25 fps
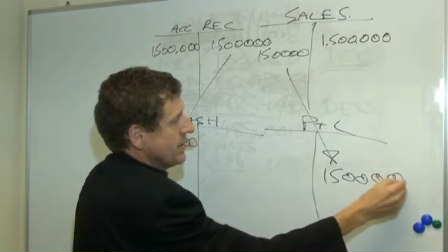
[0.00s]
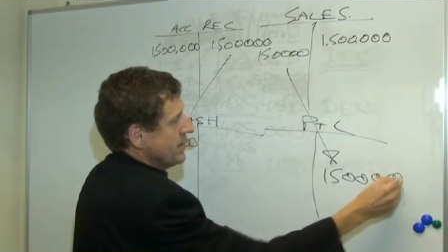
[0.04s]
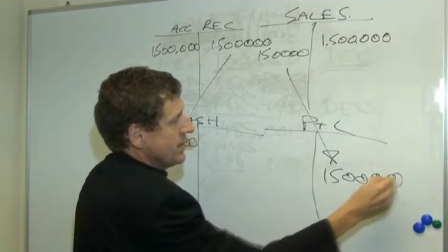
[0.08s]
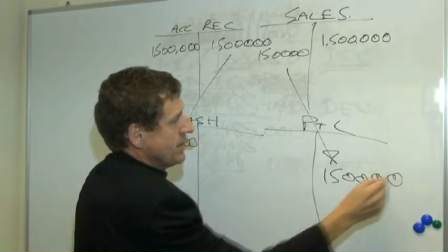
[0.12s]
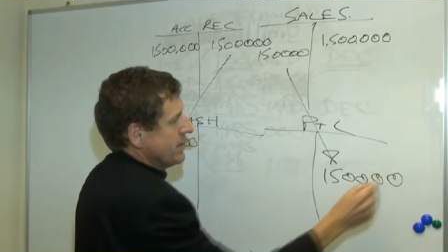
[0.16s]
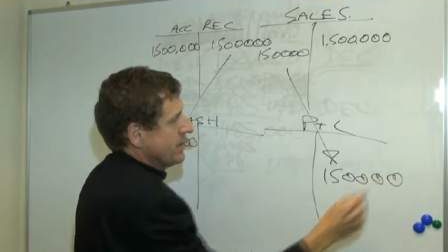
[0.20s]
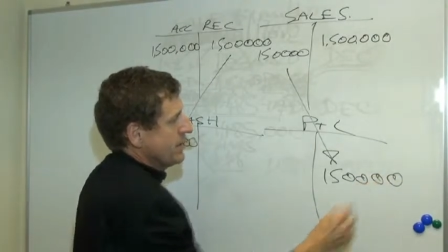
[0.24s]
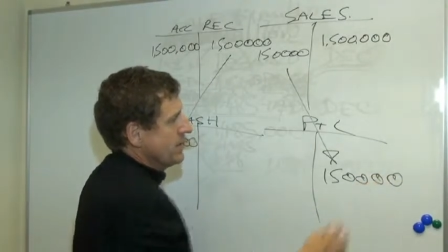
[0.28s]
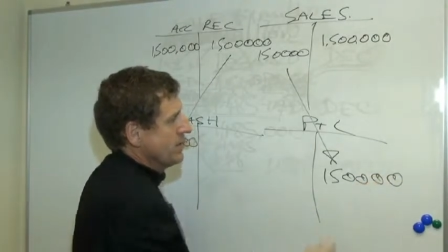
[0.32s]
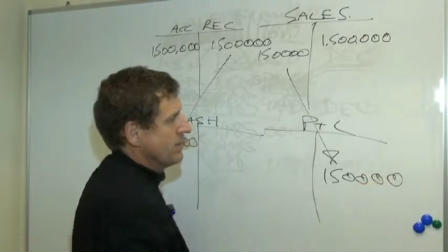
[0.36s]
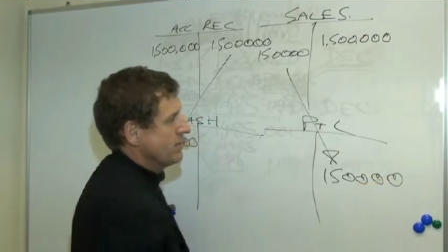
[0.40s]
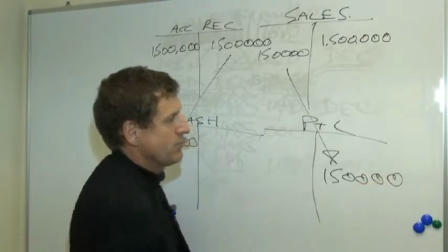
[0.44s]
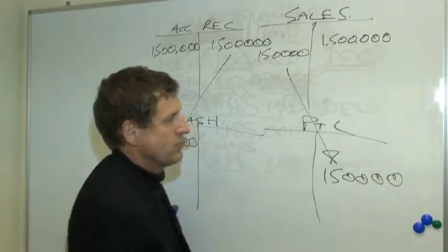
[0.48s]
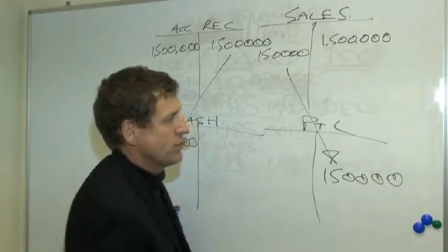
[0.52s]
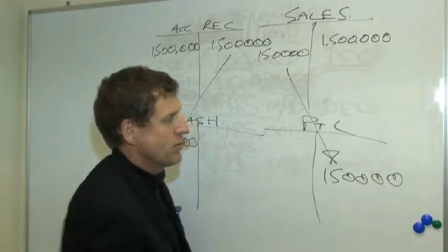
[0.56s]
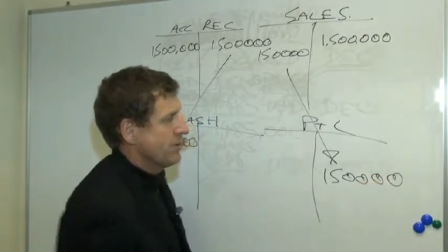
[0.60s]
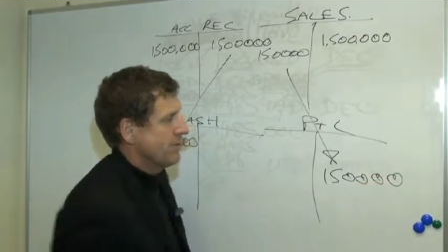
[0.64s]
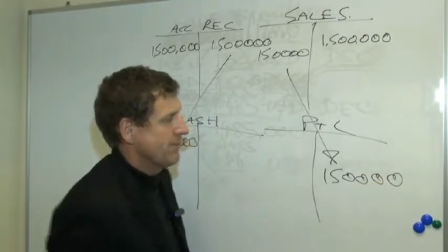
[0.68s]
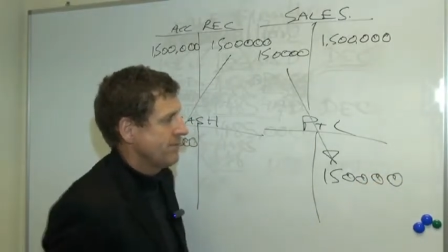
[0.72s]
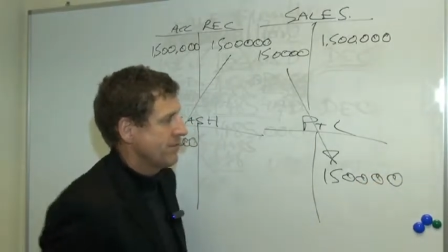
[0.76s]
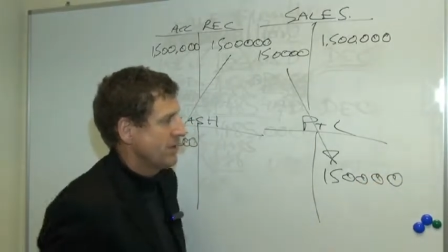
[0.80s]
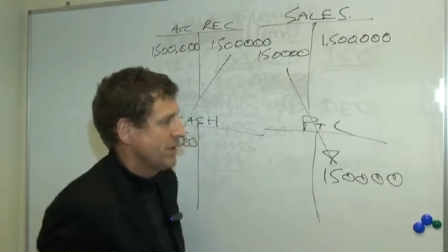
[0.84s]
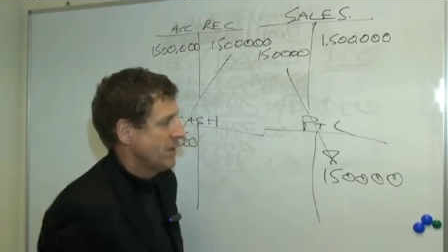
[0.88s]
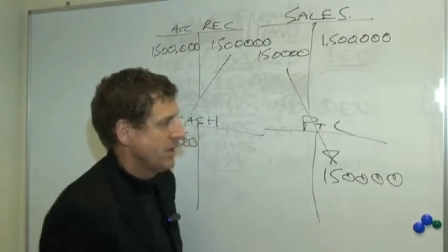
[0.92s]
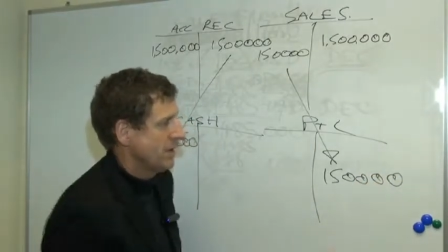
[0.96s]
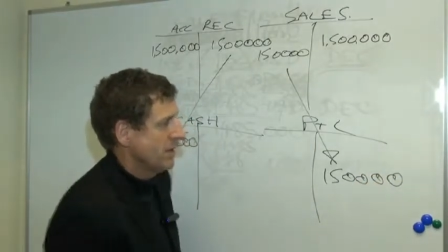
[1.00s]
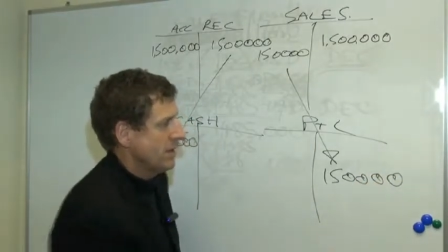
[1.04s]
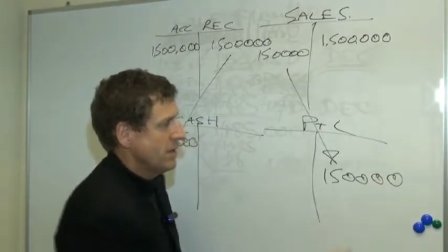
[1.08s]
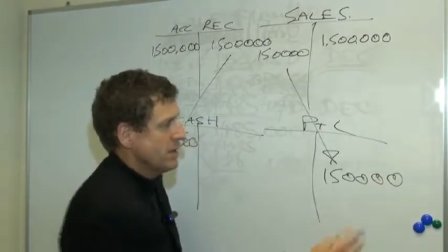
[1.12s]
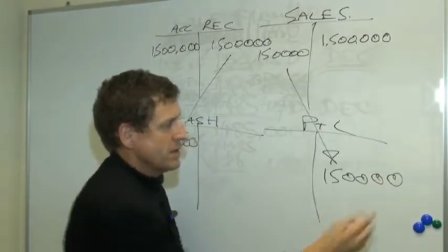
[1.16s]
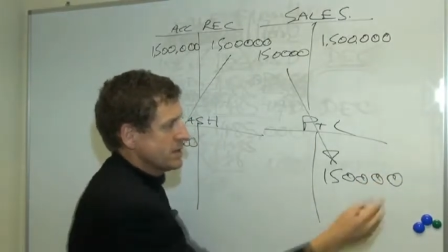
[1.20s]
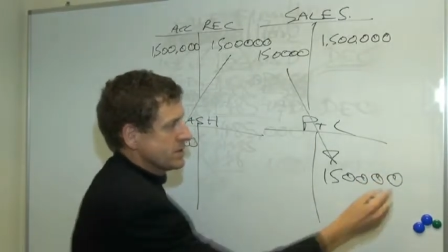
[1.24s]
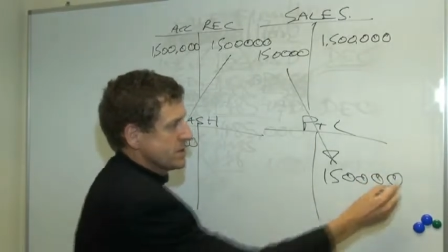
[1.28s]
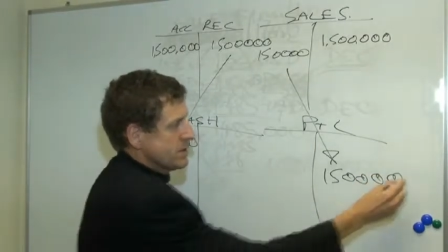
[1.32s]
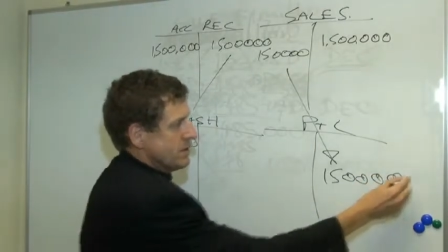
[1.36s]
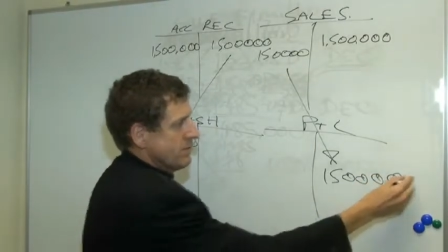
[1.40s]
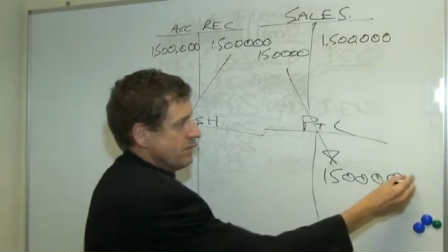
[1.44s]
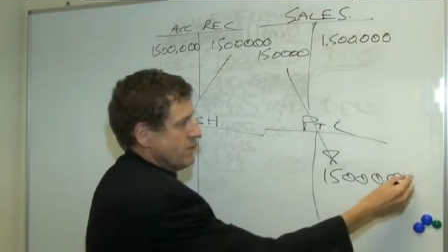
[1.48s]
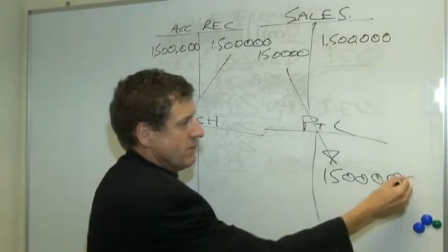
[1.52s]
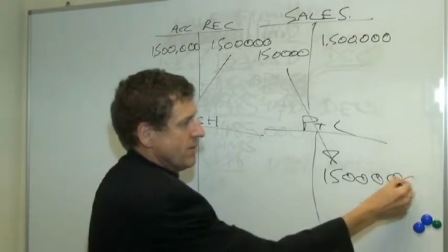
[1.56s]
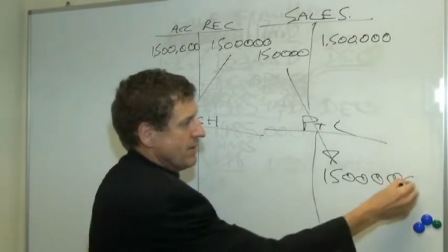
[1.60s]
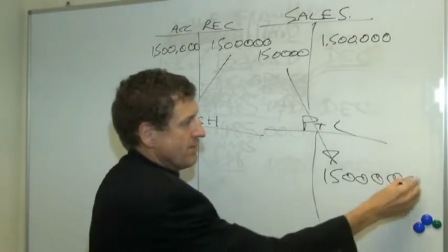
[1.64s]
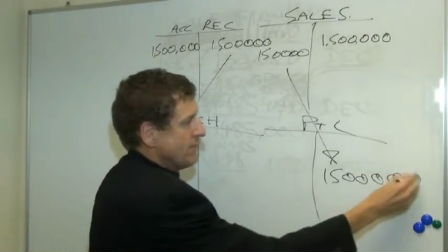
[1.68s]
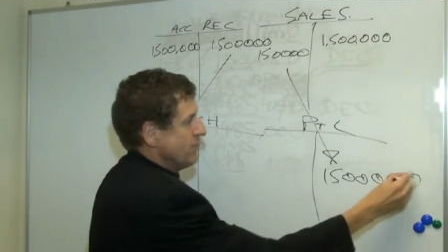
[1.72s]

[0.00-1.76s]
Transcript: in the profit and loss of